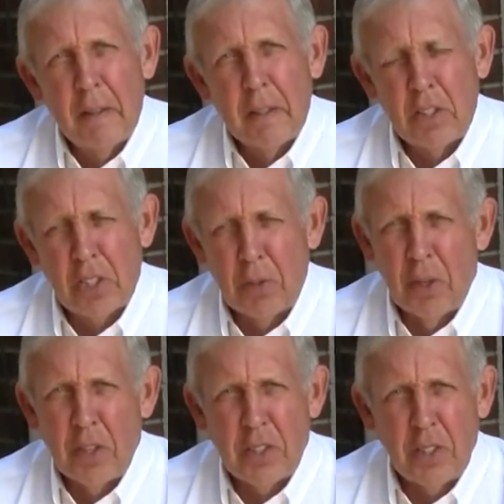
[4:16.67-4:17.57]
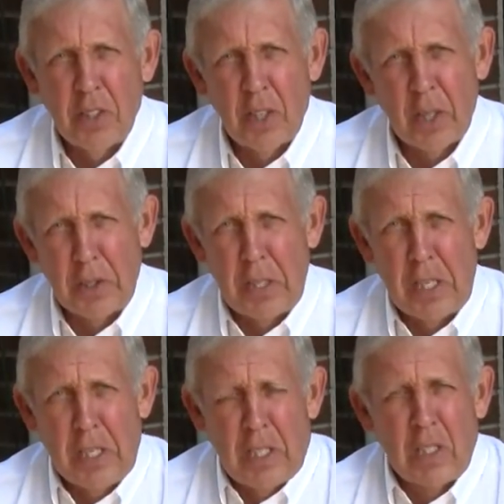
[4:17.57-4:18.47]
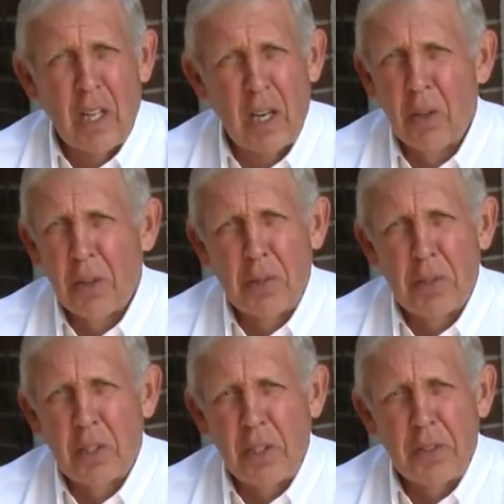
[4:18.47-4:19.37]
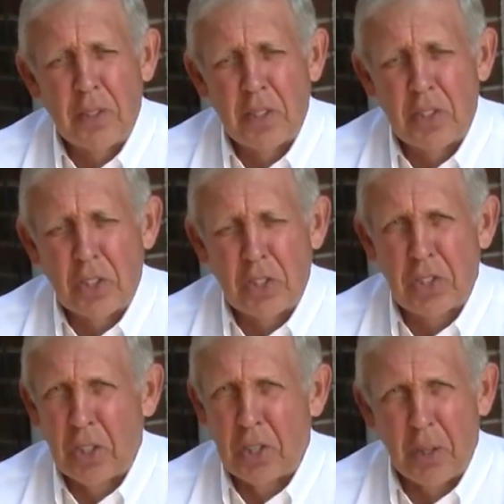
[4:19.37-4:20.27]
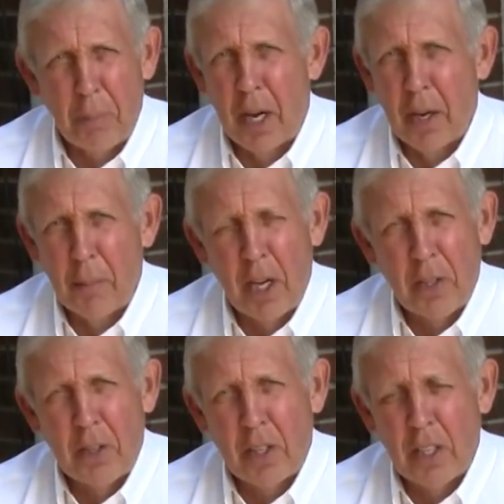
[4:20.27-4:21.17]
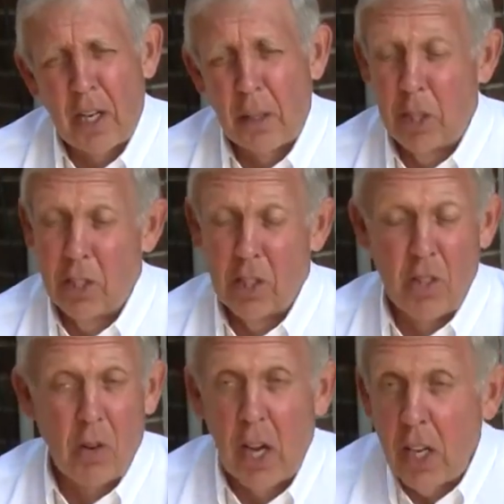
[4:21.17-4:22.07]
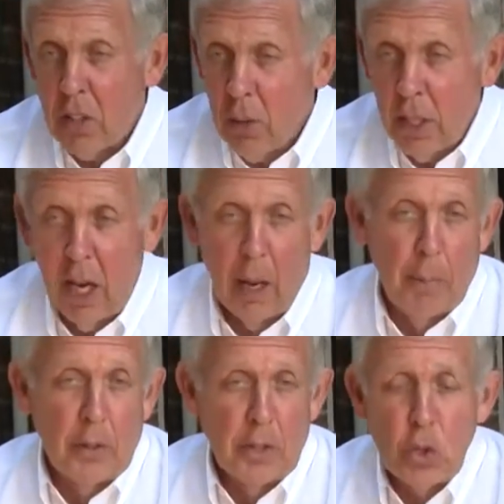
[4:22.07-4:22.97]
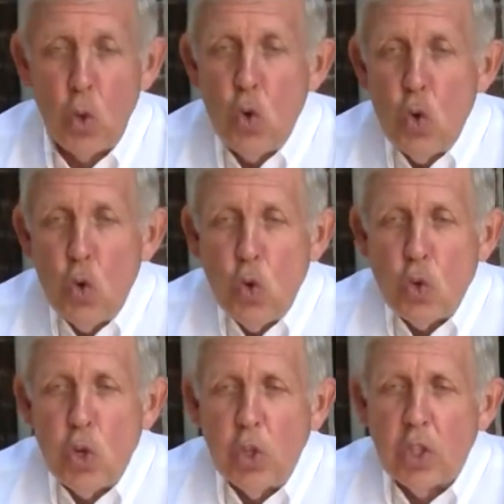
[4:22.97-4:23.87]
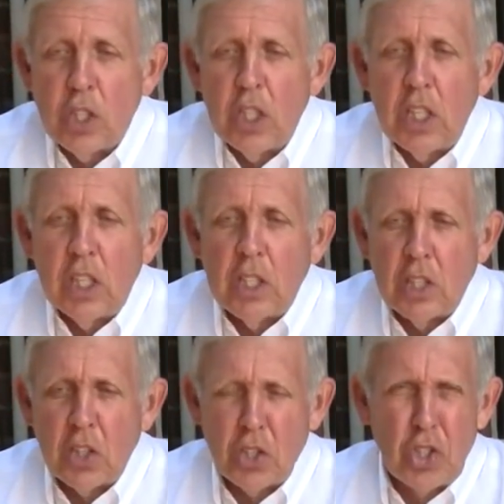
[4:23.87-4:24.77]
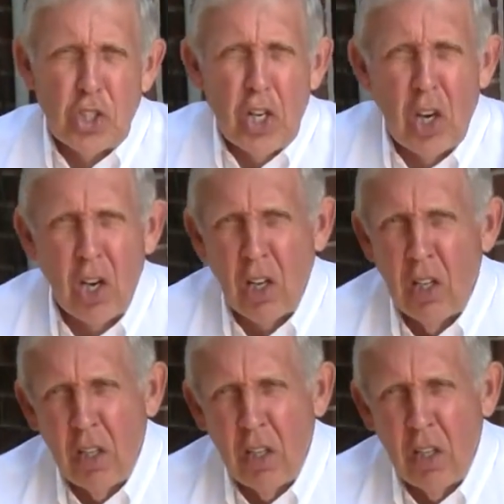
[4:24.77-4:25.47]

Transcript: You see what it's done to Greece and all of those countries. It's just sucked the bottom out of their economy. It just gradually happened. Just easy. It's a subtle.